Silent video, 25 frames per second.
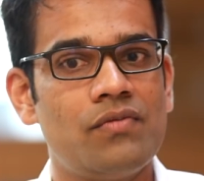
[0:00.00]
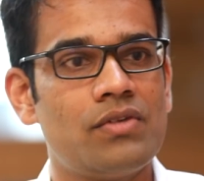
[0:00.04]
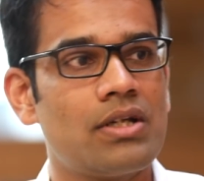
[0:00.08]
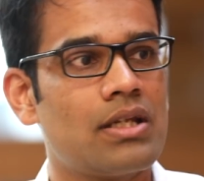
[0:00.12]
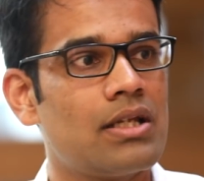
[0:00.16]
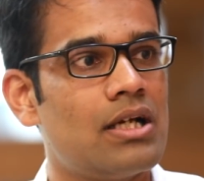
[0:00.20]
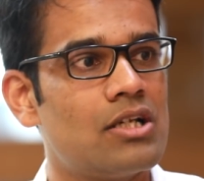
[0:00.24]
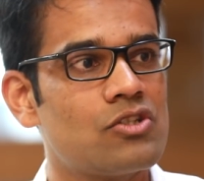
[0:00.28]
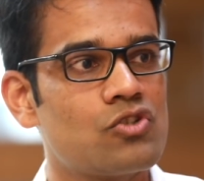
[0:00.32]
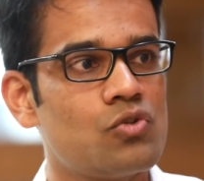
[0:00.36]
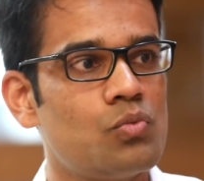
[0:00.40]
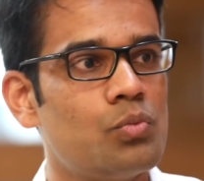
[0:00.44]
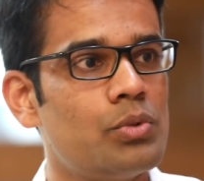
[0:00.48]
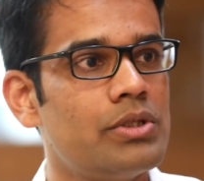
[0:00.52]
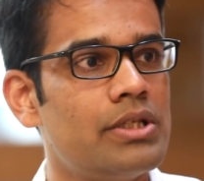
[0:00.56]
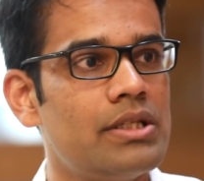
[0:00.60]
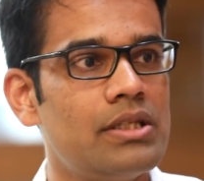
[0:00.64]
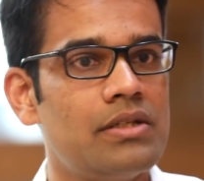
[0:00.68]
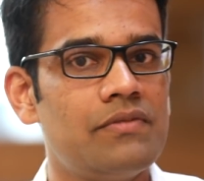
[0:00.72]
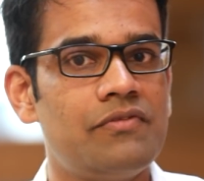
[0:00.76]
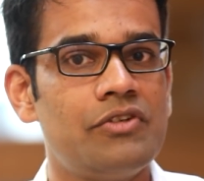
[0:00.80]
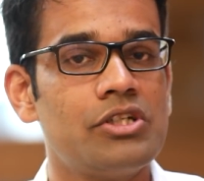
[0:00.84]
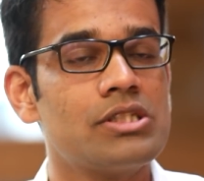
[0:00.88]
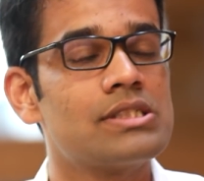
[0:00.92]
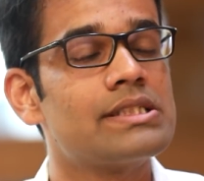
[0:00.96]
of the classroom within
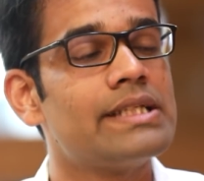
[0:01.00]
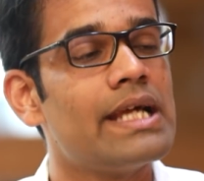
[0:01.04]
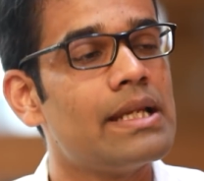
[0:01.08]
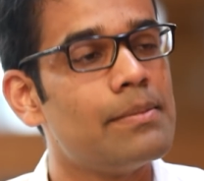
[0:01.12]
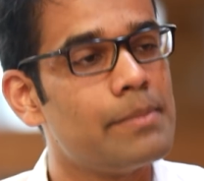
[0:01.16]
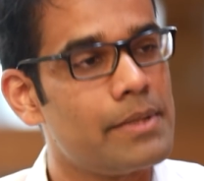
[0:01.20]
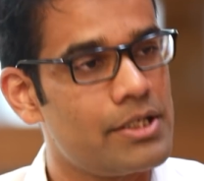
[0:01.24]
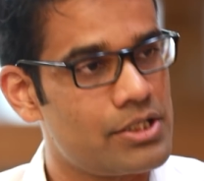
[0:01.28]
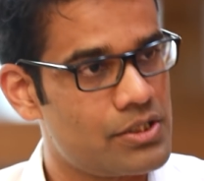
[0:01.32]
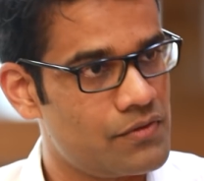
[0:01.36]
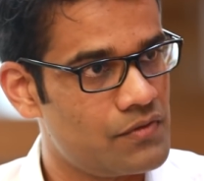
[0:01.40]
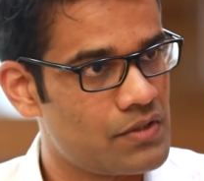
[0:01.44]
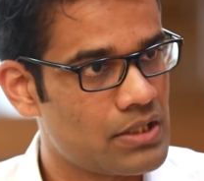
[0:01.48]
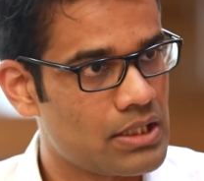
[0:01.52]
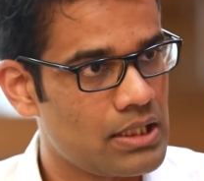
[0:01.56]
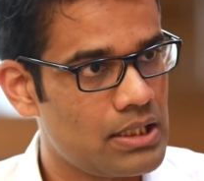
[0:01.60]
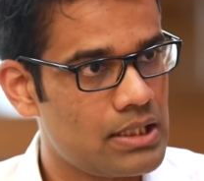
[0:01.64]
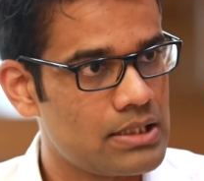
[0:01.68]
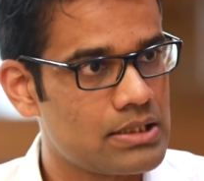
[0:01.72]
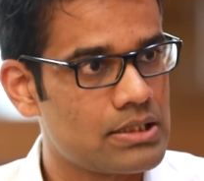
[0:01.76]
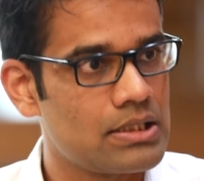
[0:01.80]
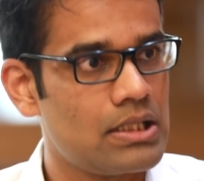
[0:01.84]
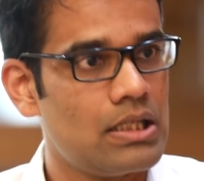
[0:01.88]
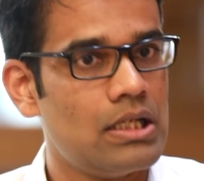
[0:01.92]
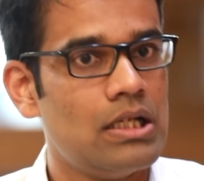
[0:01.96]
the first 10 minutes of the
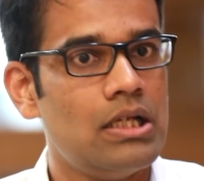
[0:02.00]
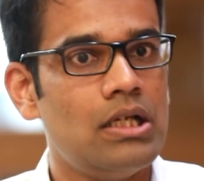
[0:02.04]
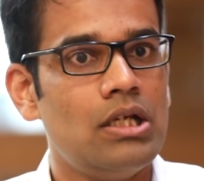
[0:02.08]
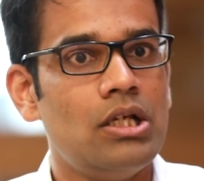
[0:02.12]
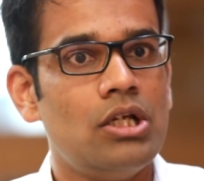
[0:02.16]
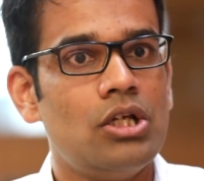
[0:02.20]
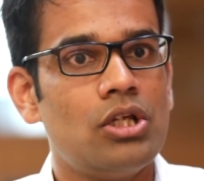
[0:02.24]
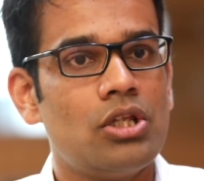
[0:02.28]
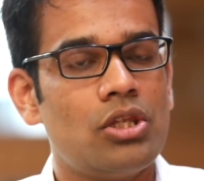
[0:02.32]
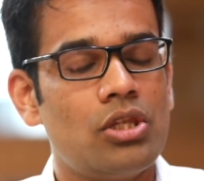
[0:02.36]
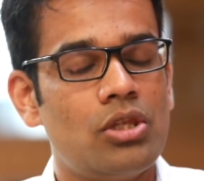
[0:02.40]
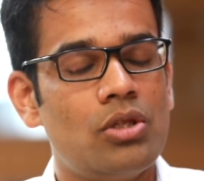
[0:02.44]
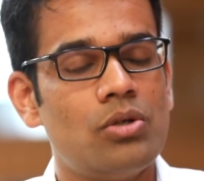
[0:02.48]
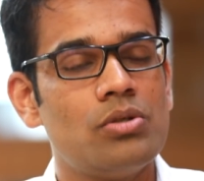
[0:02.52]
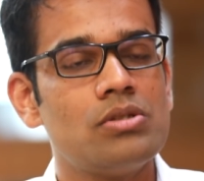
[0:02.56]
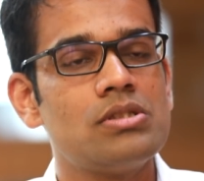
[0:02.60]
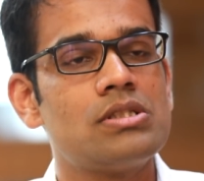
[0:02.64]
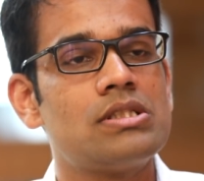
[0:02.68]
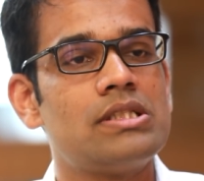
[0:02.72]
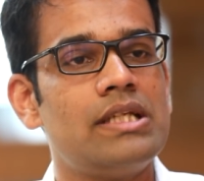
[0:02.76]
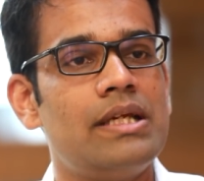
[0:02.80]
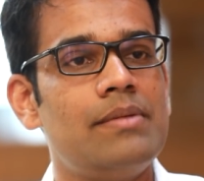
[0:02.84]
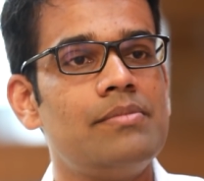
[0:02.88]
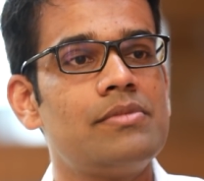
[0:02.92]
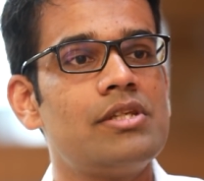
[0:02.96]
class.
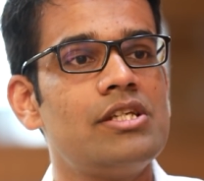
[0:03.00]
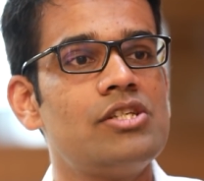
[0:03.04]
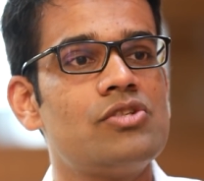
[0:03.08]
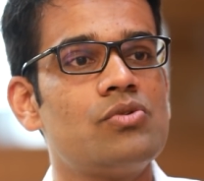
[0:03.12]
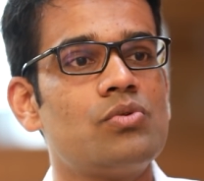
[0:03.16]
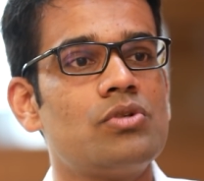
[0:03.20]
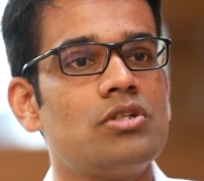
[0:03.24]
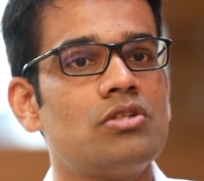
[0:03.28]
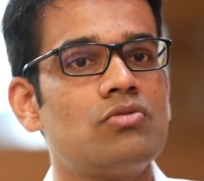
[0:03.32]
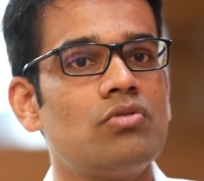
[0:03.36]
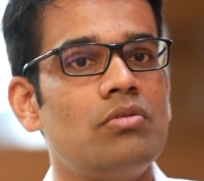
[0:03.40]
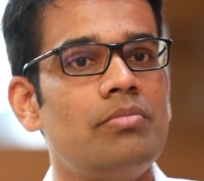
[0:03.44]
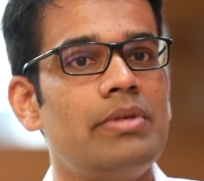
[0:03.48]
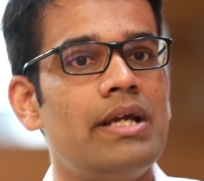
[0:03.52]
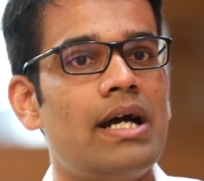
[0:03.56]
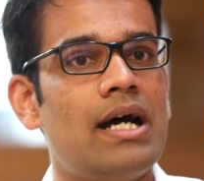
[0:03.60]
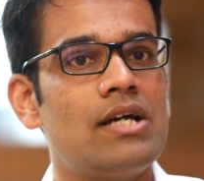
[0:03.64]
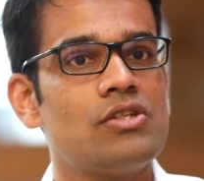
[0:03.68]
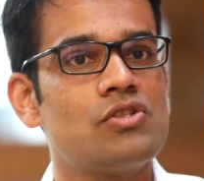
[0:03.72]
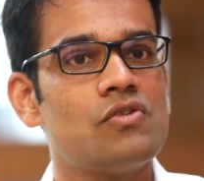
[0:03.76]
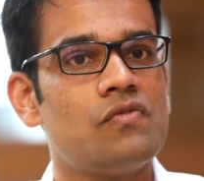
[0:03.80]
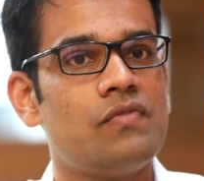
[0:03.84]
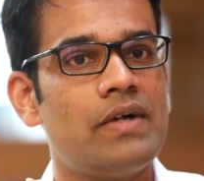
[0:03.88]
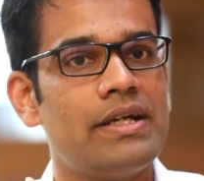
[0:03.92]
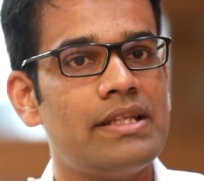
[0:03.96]
Those same 3 students will be
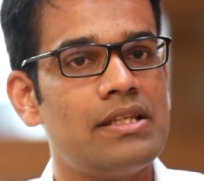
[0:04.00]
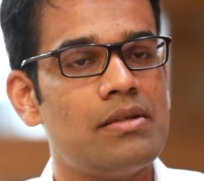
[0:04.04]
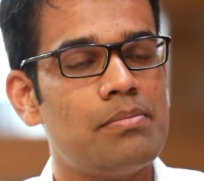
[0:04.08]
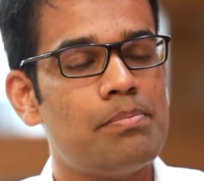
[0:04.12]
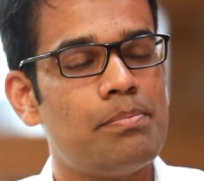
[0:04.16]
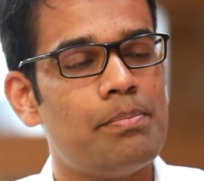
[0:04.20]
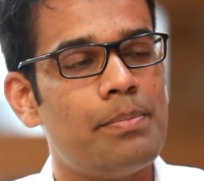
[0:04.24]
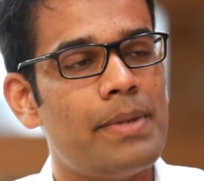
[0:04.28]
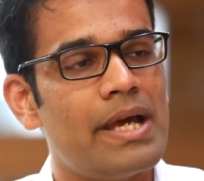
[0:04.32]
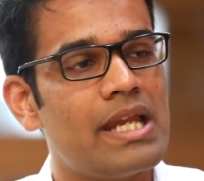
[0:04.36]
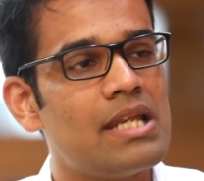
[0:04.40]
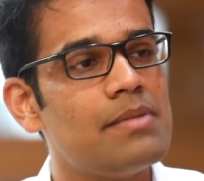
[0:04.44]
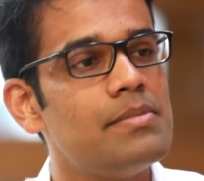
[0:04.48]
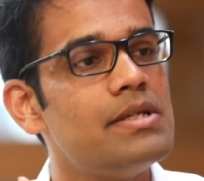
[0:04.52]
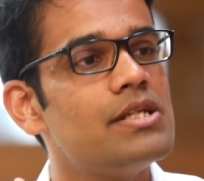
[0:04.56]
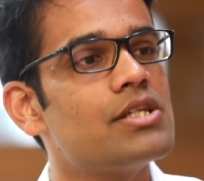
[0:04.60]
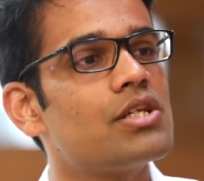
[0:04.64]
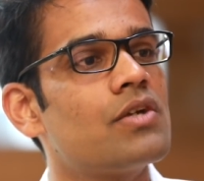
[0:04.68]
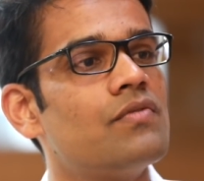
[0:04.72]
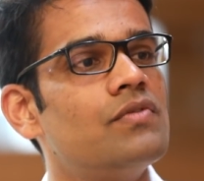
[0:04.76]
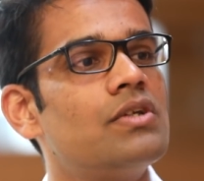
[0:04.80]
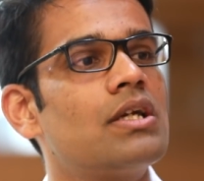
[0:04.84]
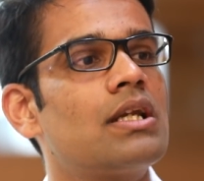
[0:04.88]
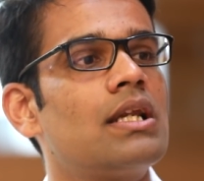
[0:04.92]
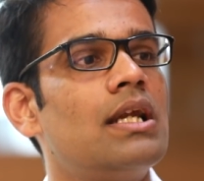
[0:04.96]
asked to find the
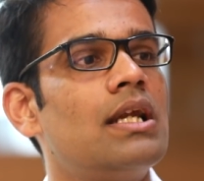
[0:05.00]
perimeter of the